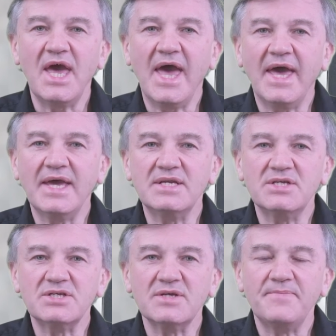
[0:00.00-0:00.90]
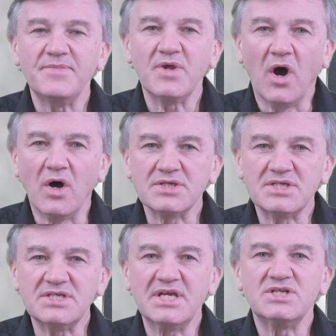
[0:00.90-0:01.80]
and are
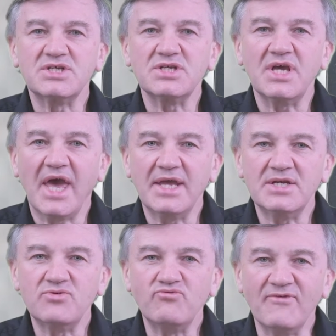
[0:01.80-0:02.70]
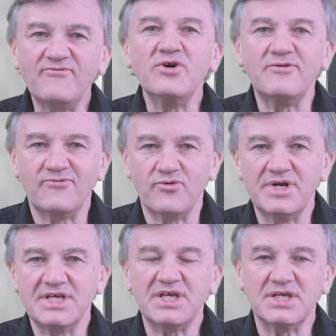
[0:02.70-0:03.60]
sent and referred for an
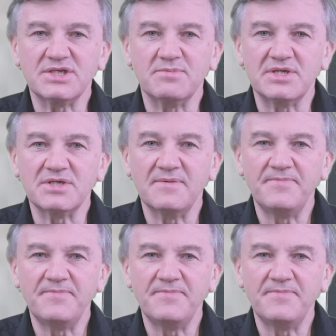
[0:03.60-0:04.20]
assessment.